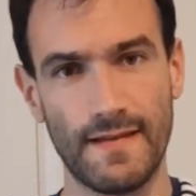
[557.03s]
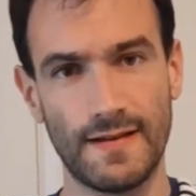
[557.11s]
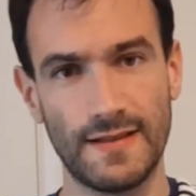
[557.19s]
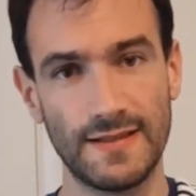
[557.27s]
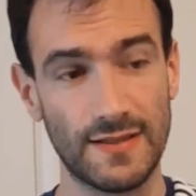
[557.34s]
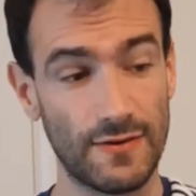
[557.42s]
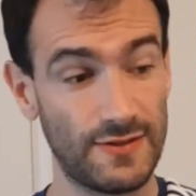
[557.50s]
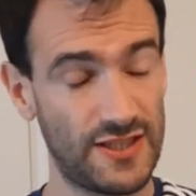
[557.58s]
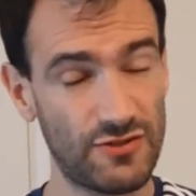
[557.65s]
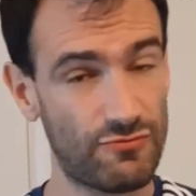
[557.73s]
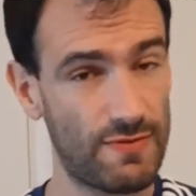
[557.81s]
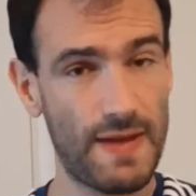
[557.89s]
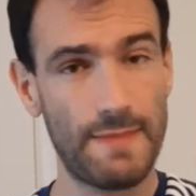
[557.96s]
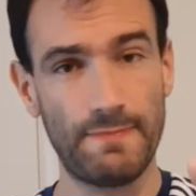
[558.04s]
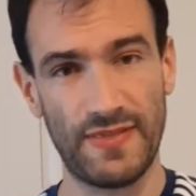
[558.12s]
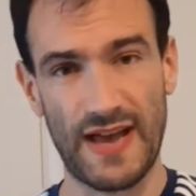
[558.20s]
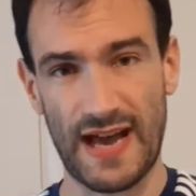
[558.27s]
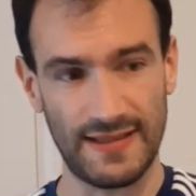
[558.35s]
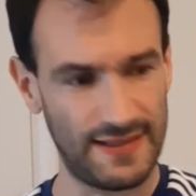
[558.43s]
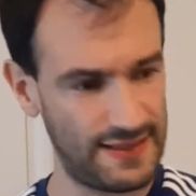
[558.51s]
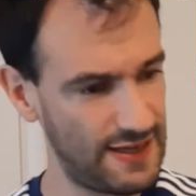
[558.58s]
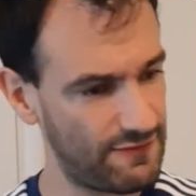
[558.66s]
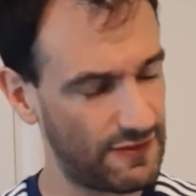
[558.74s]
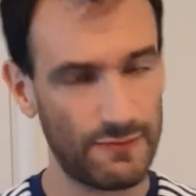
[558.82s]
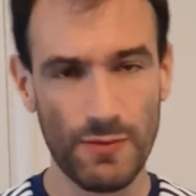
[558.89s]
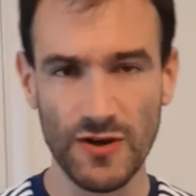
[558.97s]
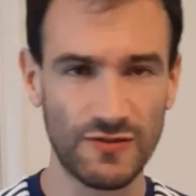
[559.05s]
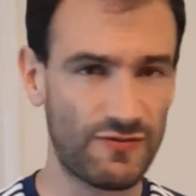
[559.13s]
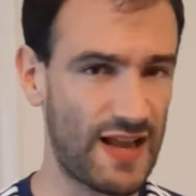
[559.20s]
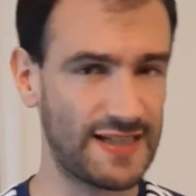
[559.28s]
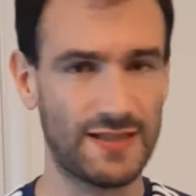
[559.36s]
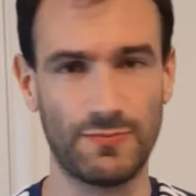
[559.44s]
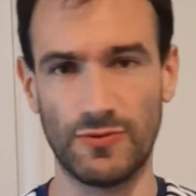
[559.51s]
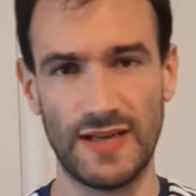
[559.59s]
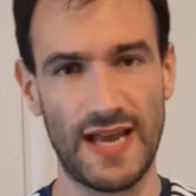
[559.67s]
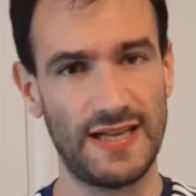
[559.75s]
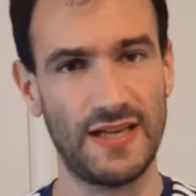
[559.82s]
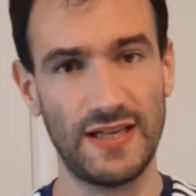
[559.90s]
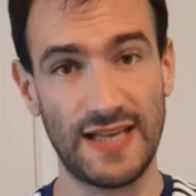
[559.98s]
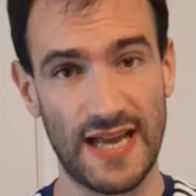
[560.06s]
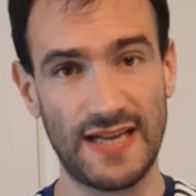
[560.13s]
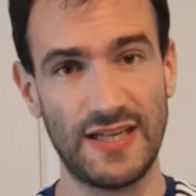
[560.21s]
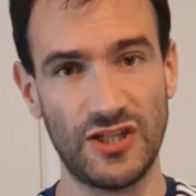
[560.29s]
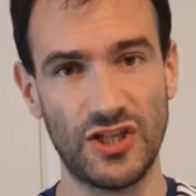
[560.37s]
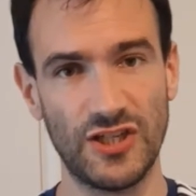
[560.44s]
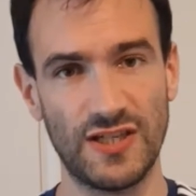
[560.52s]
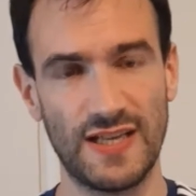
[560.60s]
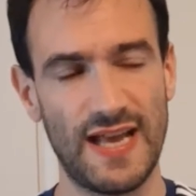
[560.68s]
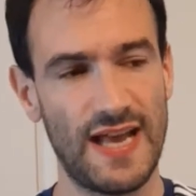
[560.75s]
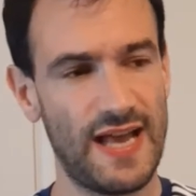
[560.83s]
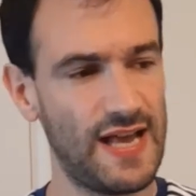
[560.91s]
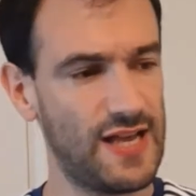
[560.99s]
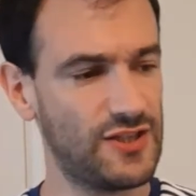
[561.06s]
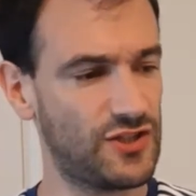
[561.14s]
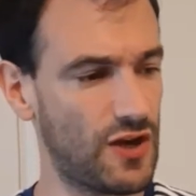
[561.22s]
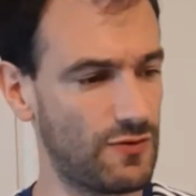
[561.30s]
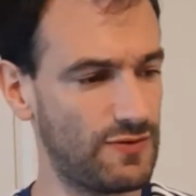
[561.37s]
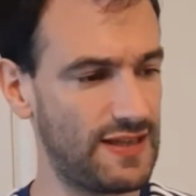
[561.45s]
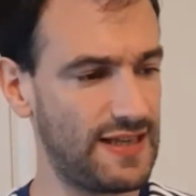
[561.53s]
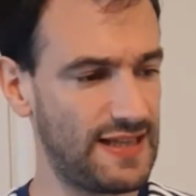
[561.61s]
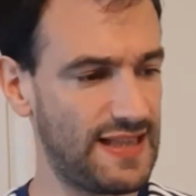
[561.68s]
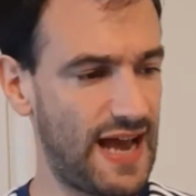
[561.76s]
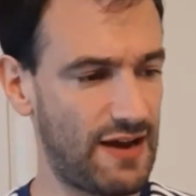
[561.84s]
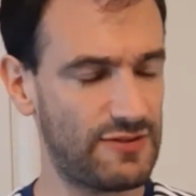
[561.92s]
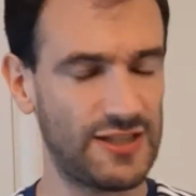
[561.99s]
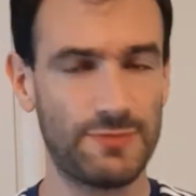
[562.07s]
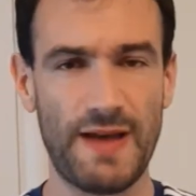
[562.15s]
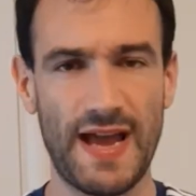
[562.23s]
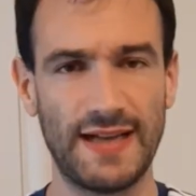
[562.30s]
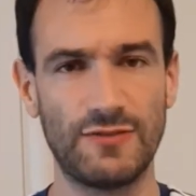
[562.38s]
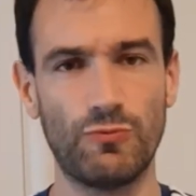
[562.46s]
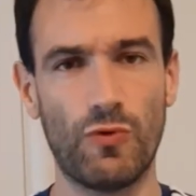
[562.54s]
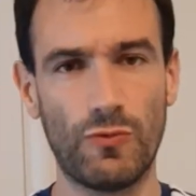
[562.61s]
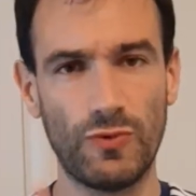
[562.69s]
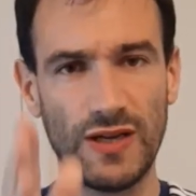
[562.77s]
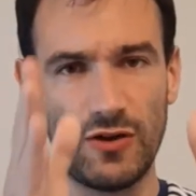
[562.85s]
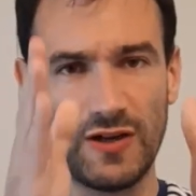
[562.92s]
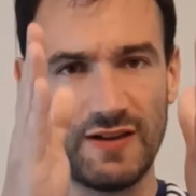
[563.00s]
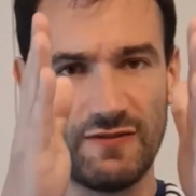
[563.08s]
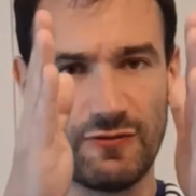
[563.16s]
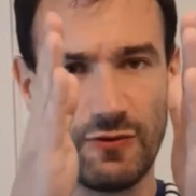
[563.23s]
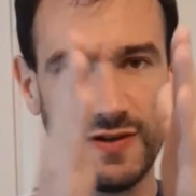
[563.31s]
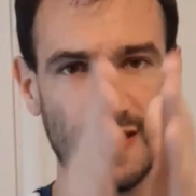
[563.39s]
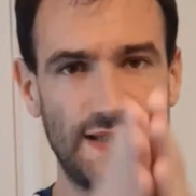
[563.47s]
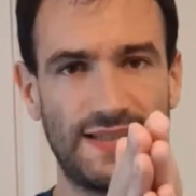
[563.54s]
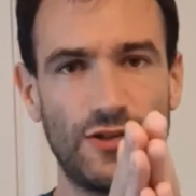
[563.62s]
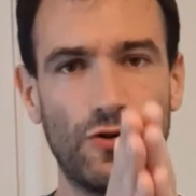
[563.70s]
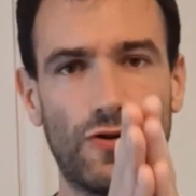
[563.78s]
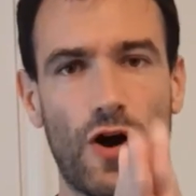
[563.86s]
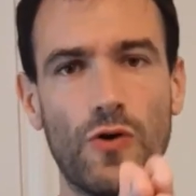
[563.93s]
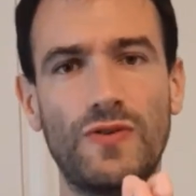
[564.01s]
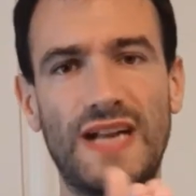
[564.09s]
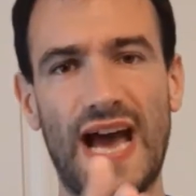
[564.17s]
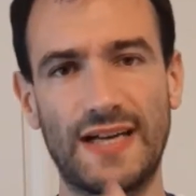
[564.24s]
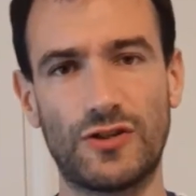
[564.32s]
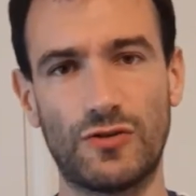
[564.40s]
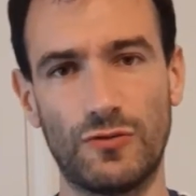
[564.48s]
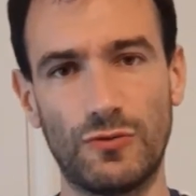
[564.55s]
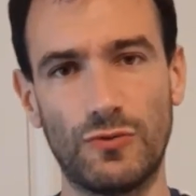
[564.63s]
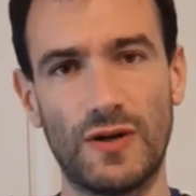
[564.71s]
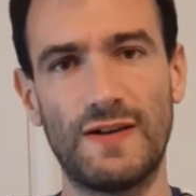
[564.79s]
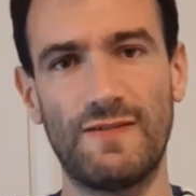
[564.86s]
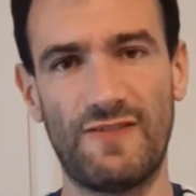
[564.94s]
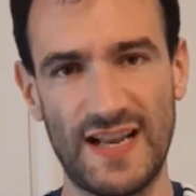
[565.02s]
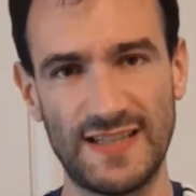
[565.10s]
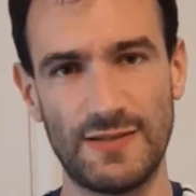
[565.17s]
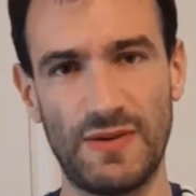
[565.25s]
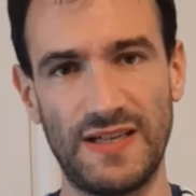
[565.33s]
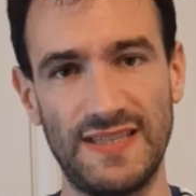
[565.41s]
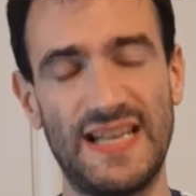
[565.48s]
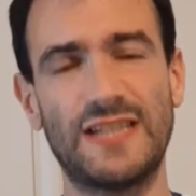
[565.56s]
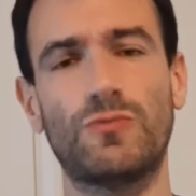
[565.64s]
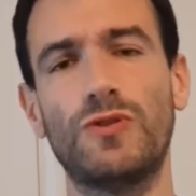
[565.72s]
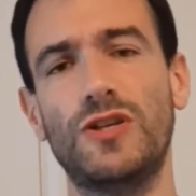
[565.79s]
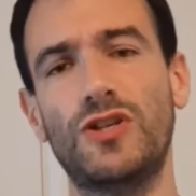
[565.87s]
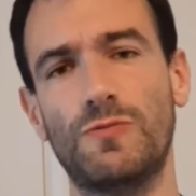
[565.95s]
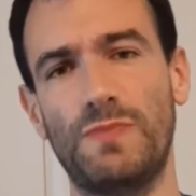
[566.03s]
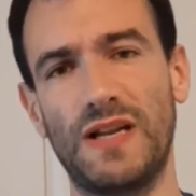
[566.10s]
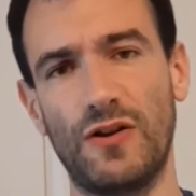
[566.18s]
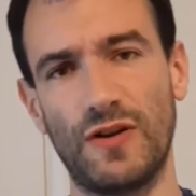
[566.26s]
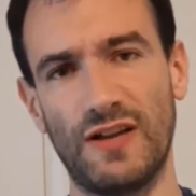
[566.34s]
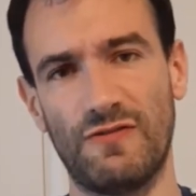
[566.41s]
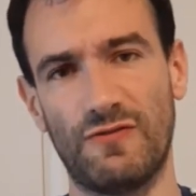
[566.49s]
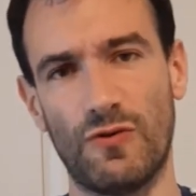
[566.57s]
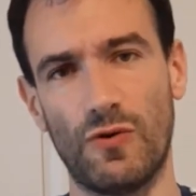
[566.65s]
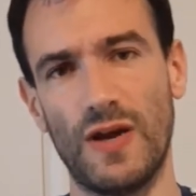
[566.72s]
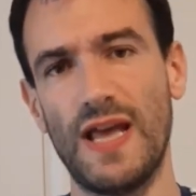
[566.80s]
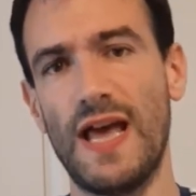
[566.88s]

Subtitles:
So just remember that even the most flexible get injured. So in that respect, what we're looking for is your own natural flexibility. That's what you should be looking for.